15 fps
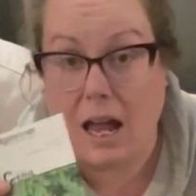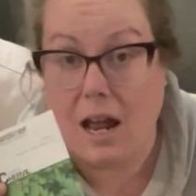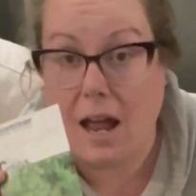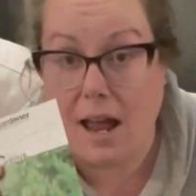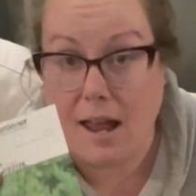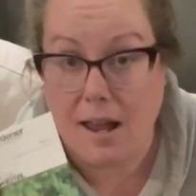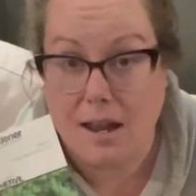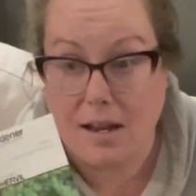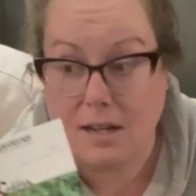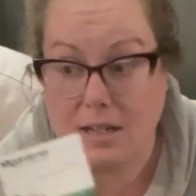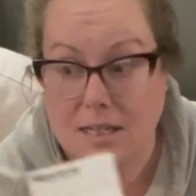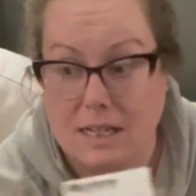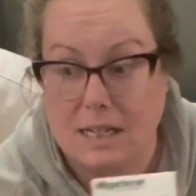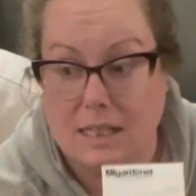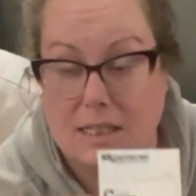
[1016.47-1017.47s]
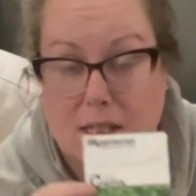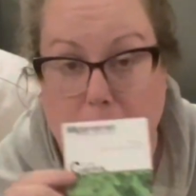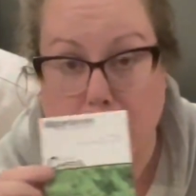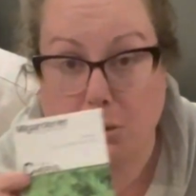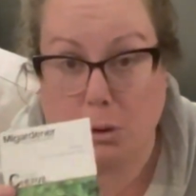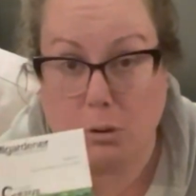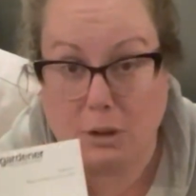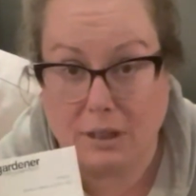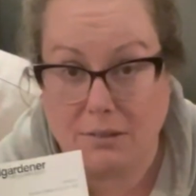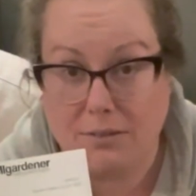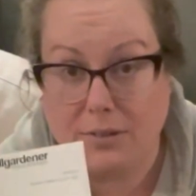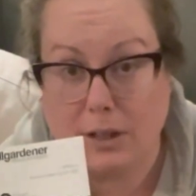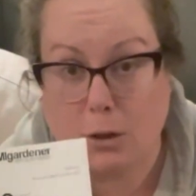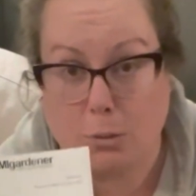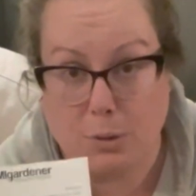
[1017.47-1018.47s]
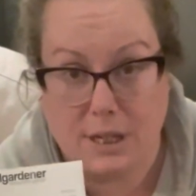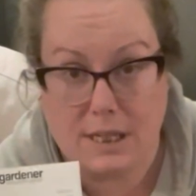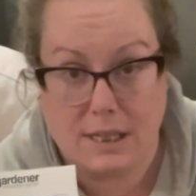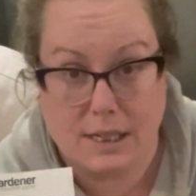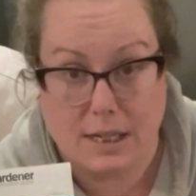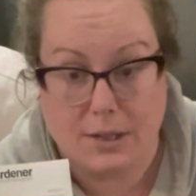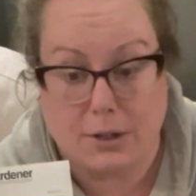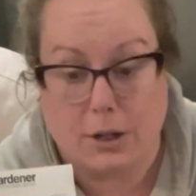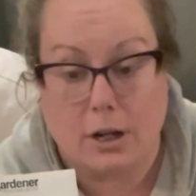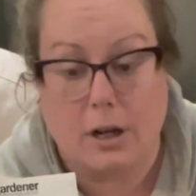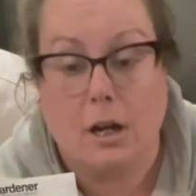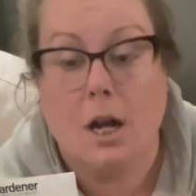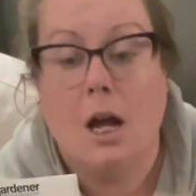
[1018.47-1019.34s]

And it's a prolific reseeder.